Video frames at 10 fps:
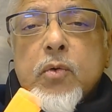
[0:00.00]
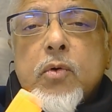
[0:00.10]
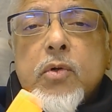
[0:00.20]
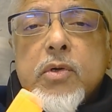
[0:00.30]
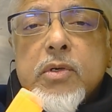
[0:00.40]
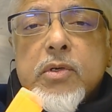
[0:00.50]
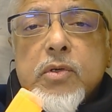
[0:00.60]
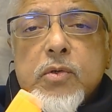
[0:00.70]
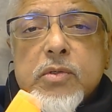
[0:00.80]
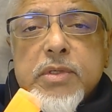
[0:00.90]
or you can
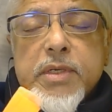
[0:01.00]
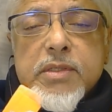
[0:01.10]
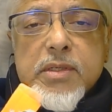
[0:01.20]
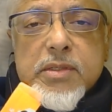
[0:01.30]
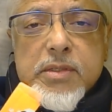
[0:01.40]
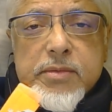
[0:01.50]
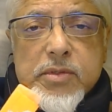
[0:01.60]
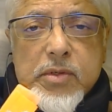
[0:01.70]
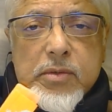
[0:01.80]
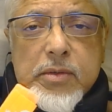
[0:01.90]
reduce the incidence of
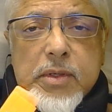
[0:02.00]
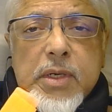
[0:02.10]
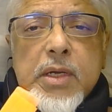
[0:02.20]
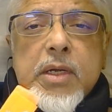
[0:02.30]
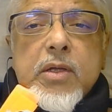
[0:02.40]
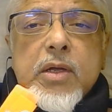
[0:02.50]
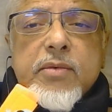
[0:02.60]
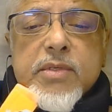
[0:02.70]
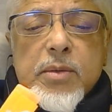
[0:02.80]
stroke. You have